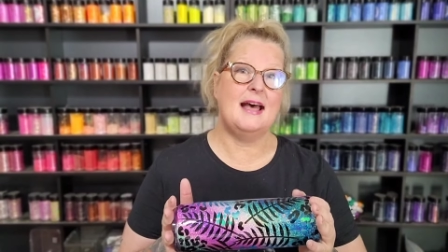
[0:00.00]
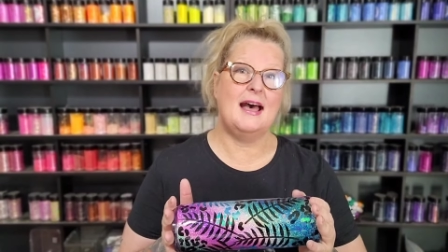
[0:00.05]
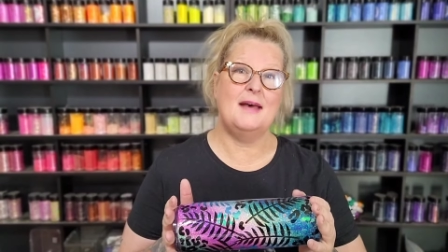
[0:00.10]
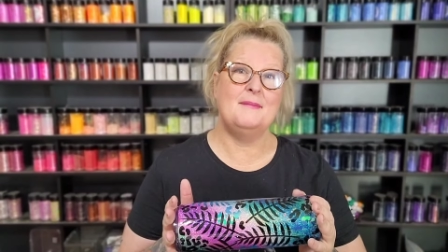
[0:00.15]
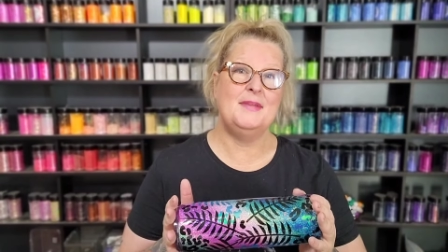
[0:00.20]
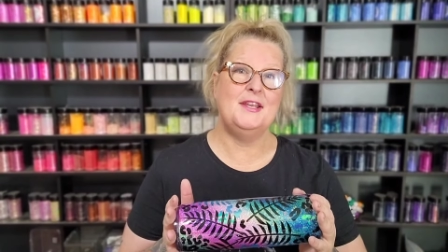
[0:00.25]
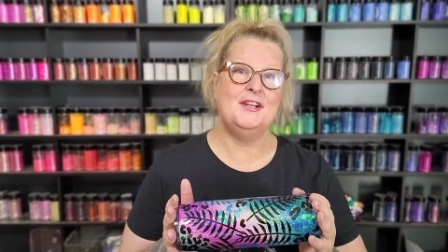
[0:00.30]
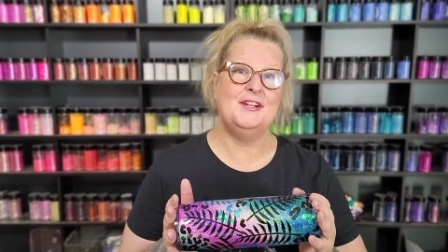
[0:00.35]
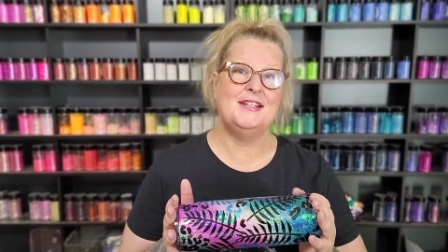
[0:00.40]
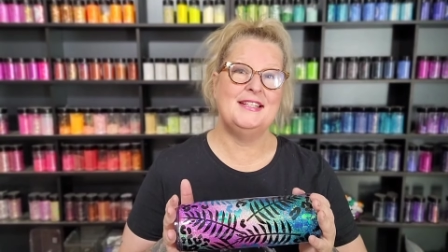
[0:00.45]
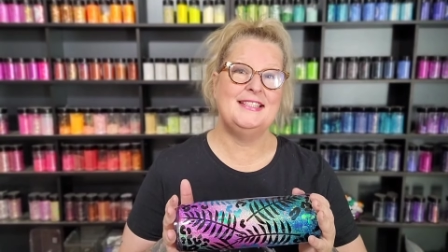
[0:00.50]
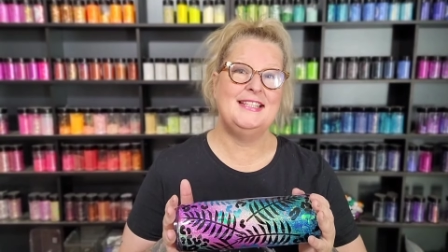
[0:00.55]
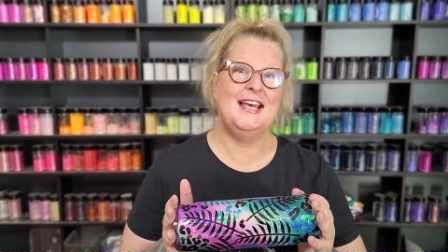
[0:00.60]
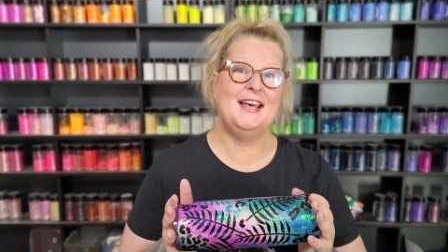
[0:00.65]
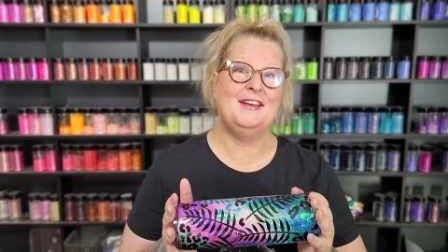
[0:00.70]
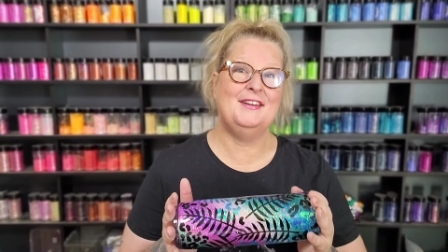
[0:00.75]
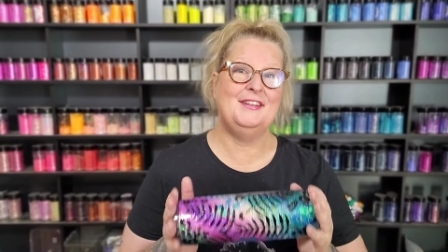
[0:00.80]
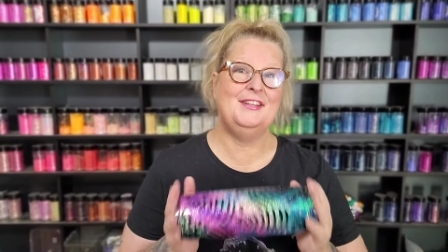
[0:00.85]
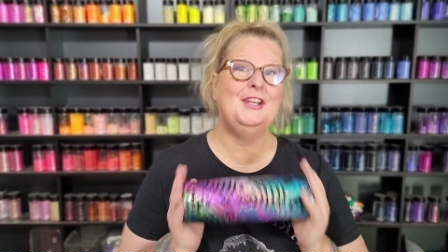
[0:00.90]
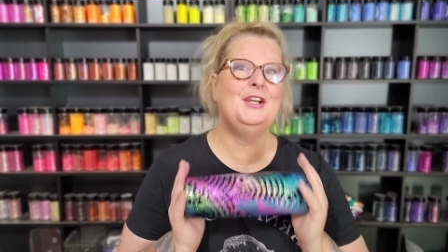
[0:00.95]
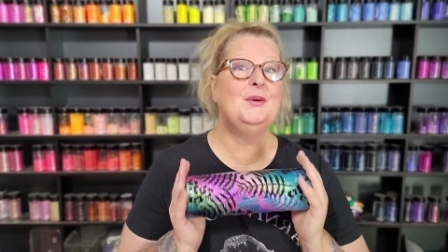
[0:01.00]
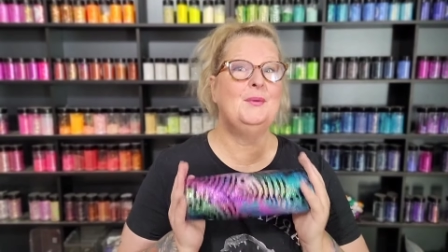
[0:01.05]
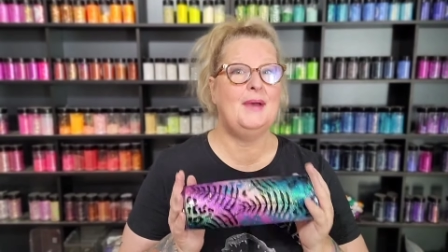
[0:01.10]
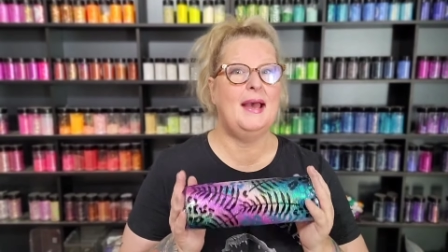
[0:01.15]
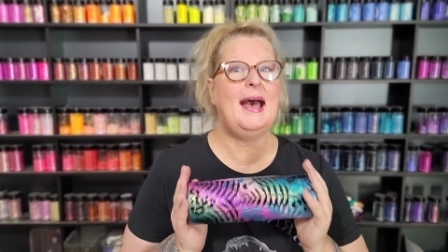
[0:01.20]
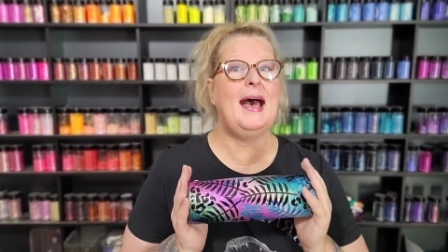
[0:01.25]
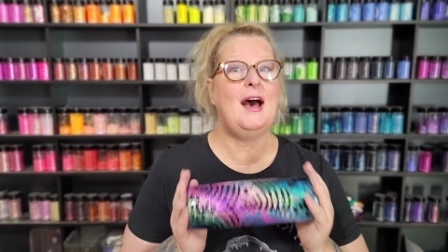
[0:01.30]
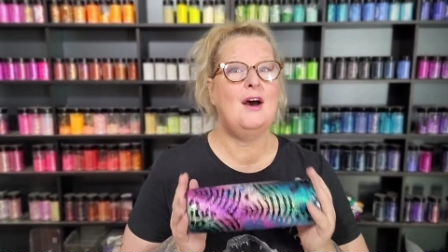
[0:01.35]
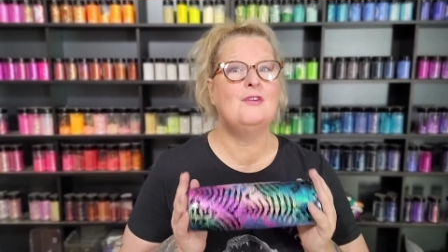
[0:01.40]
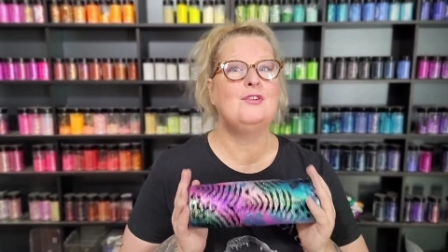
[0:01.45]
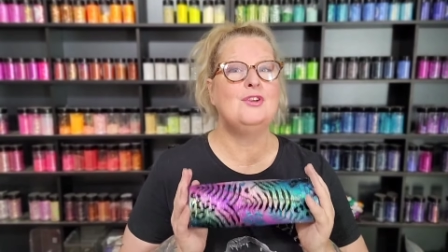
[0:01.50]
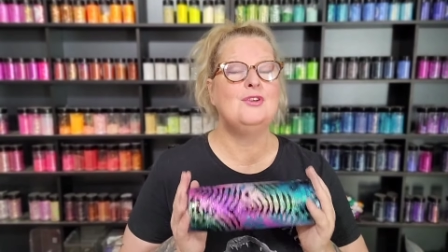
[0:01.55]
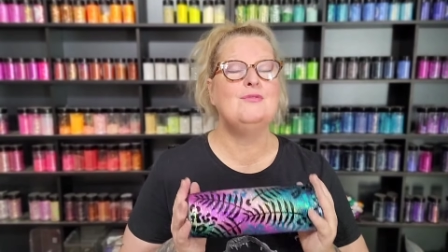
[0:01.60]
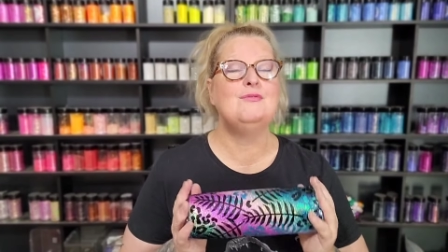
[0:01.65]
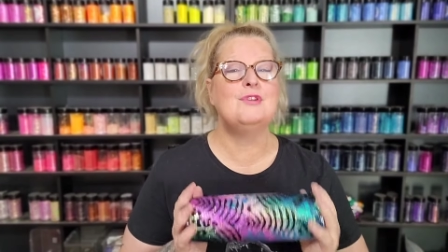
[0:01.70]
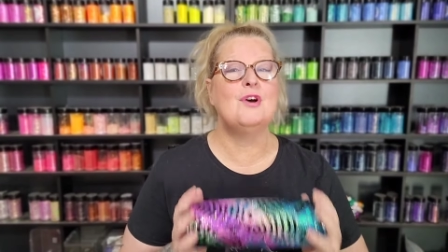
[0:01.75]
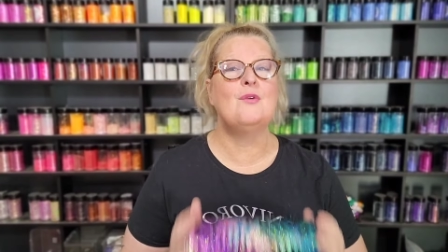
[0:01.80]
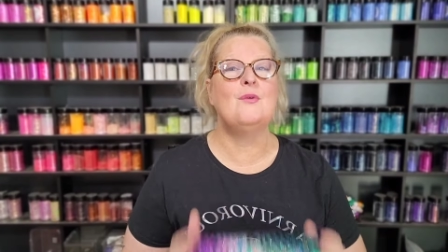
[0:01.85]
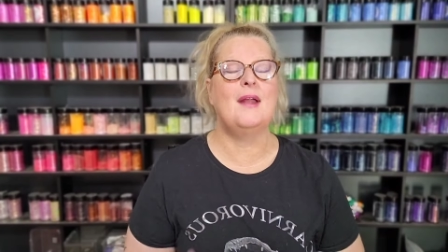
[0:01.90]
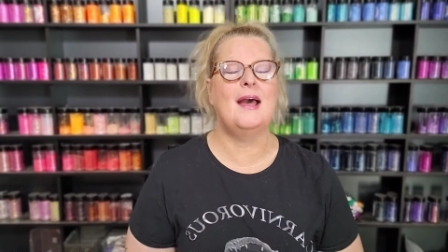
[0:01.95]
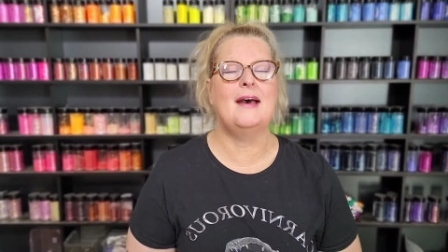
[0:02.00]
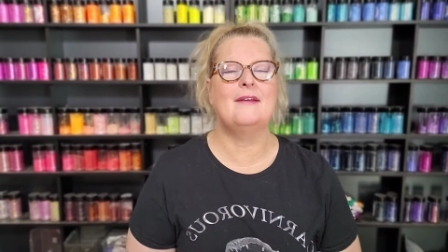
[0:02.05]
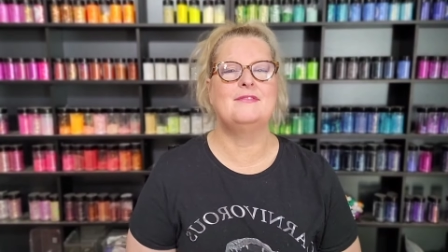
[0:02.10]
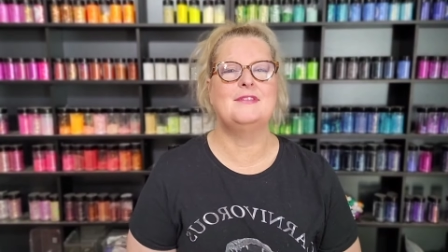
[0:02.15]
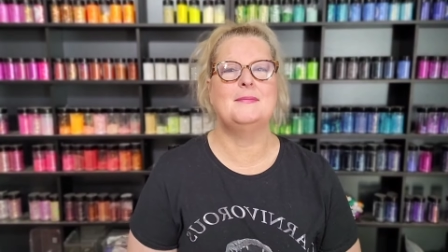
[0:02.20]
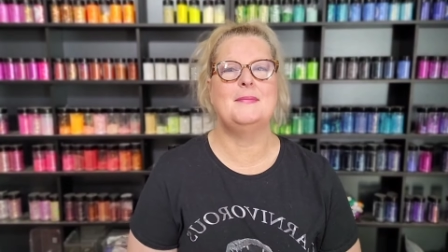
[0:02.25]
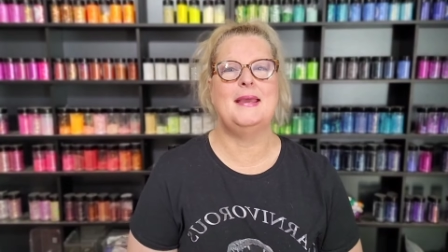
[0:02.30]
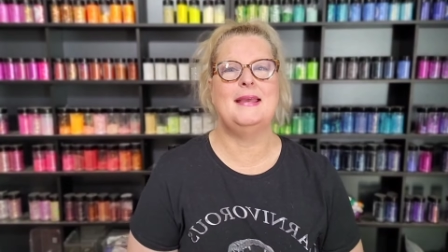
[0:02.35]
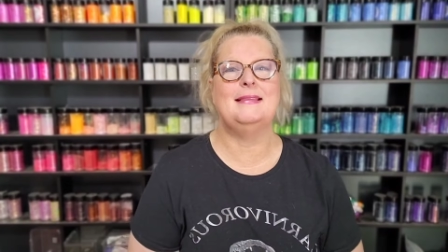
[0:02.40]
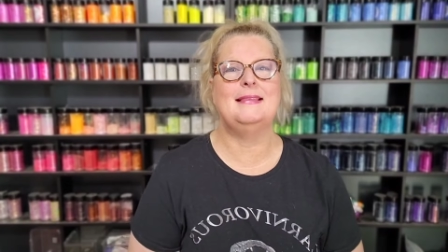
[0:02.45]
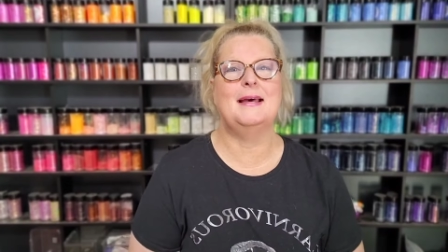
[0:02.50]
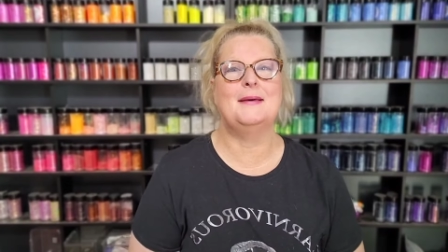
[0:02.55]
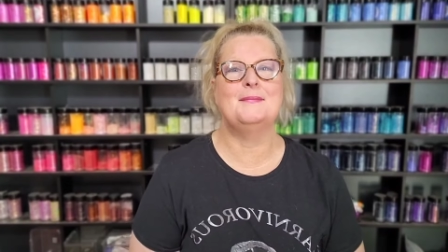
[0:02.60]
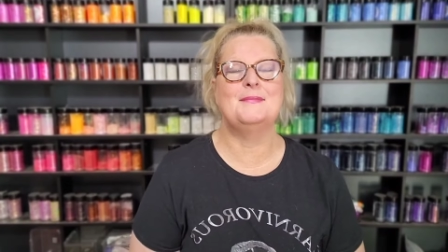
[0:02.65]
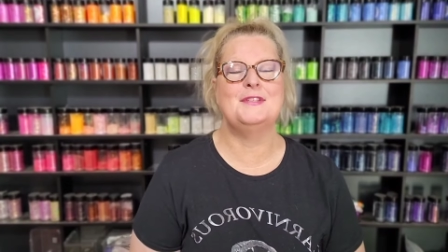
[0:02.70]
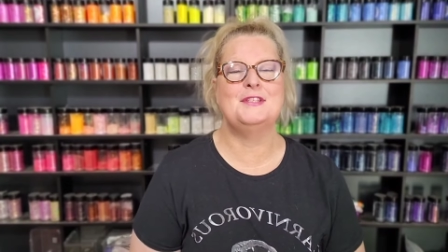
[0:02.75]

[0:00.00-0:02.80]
I'm here to tell you how you don't have to make them.